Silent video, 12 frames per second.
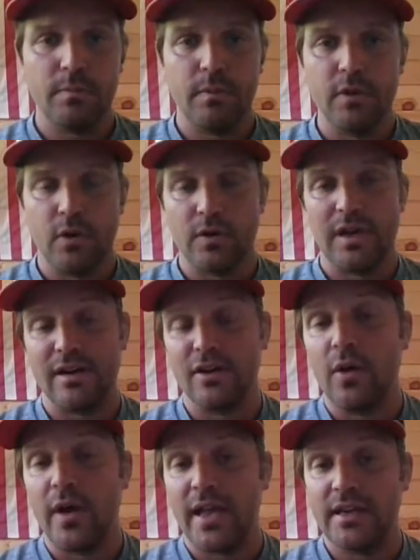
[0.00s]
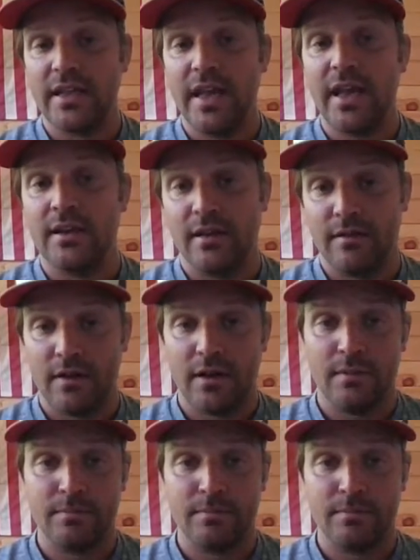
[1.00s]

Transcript: you know, kind of go hand in hand. If